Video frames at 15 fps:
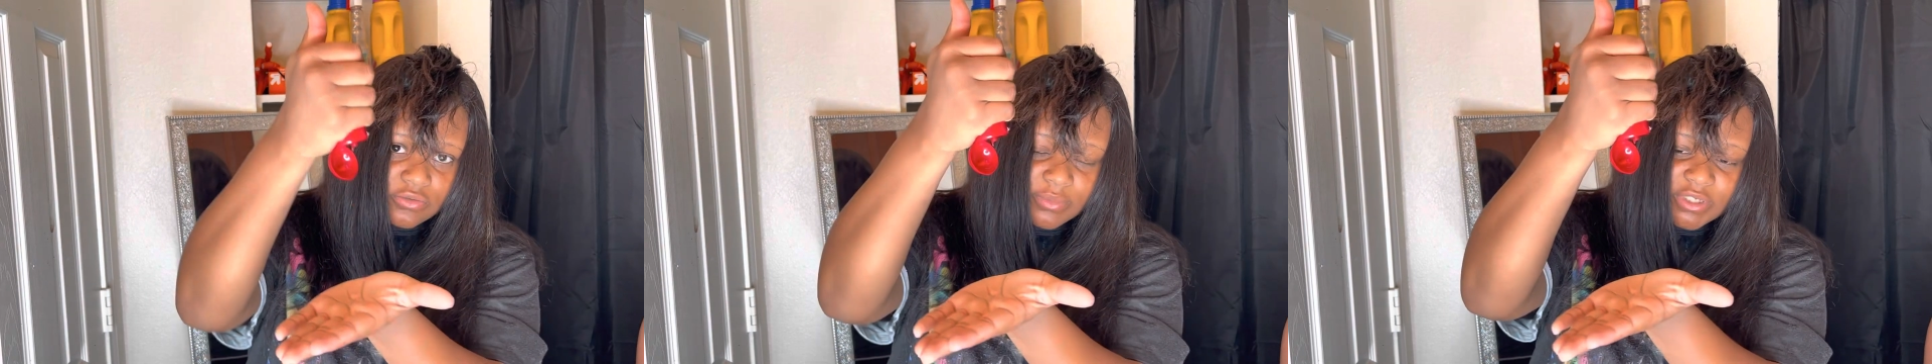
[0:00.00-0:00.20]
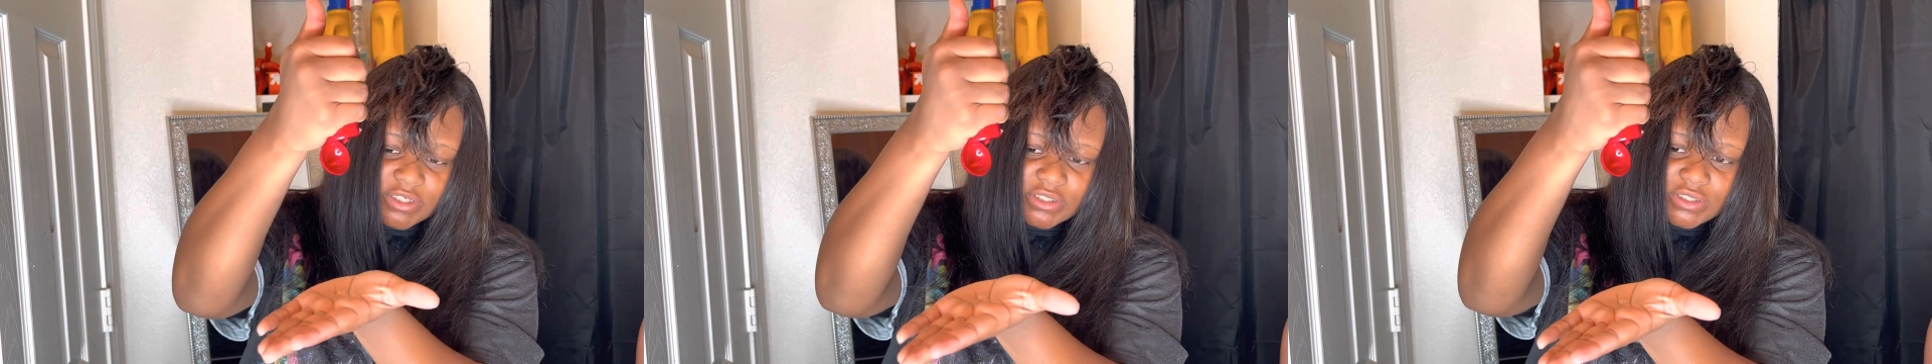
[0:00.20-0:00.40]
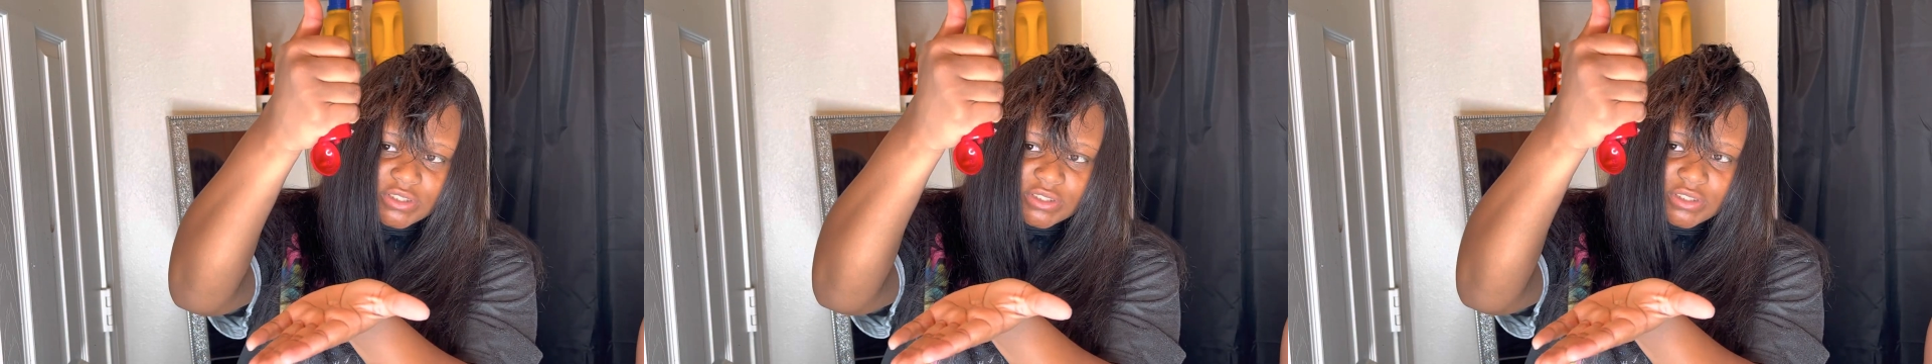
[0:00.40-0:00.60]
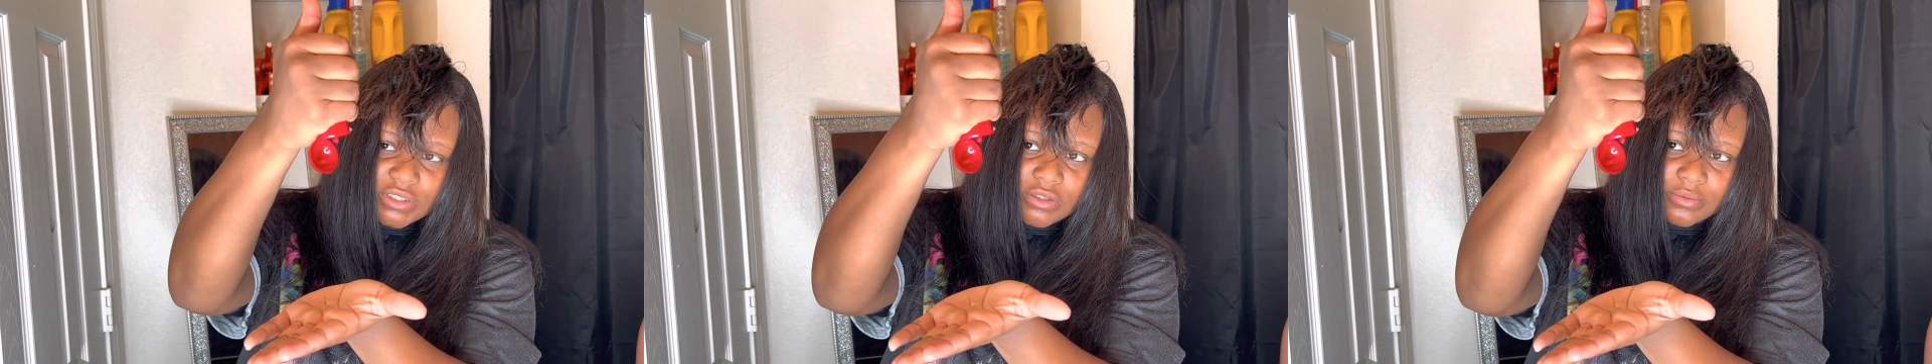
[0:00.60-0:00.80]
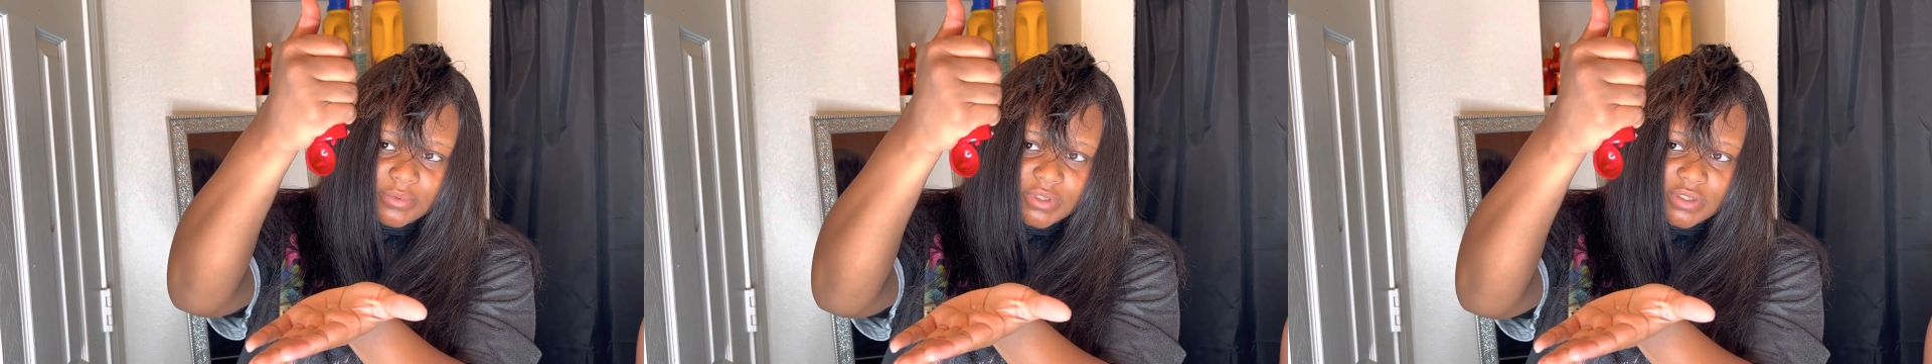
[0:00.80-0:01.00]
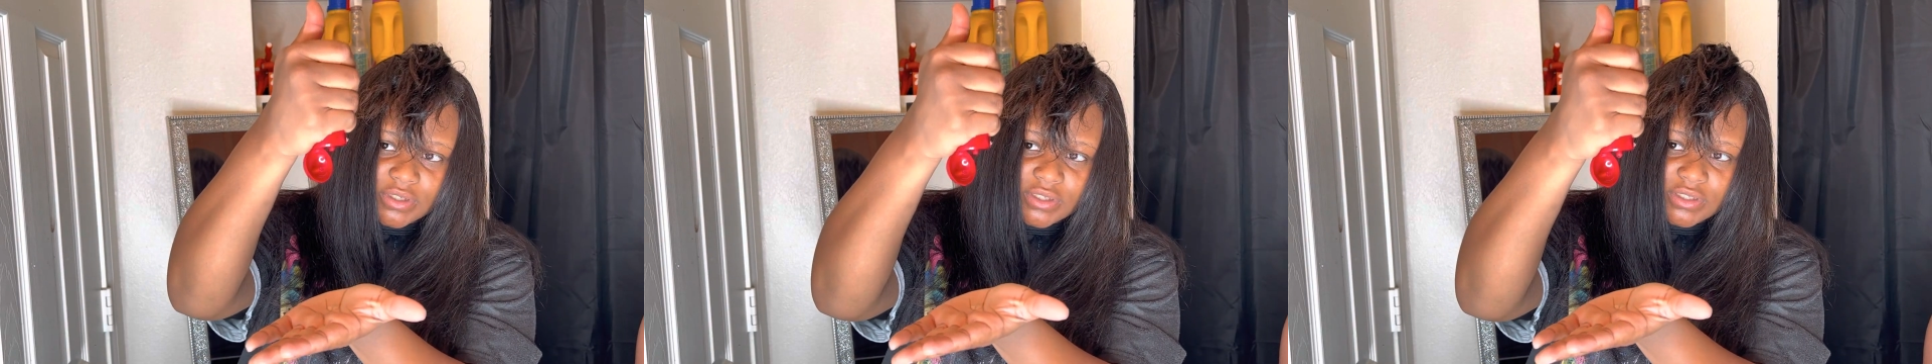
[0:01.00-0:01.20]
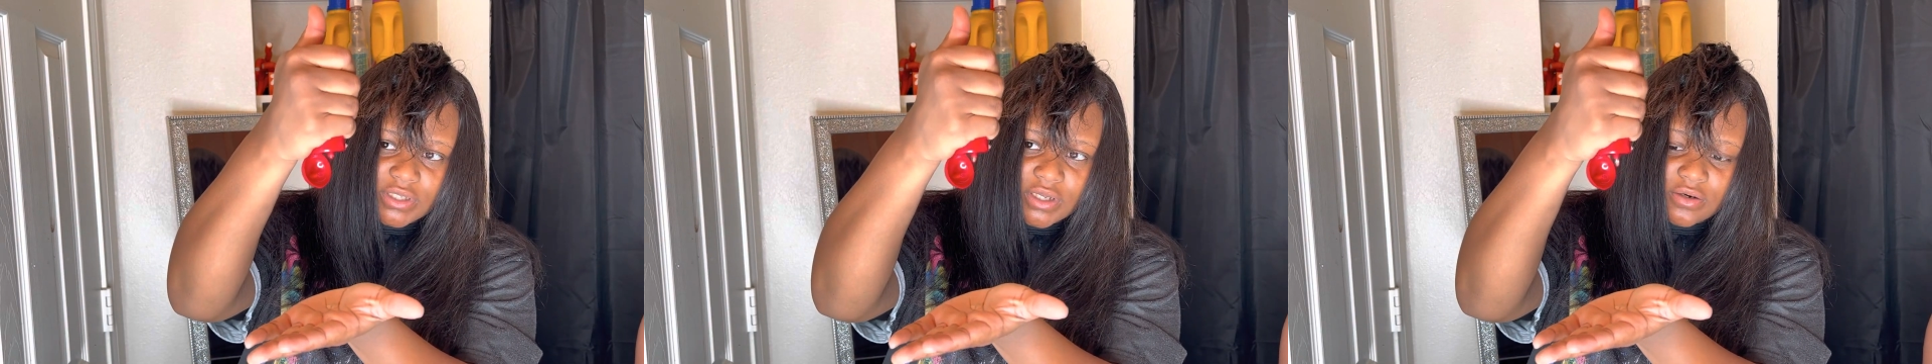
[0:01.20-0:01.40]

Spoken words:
much, just a little bit, because I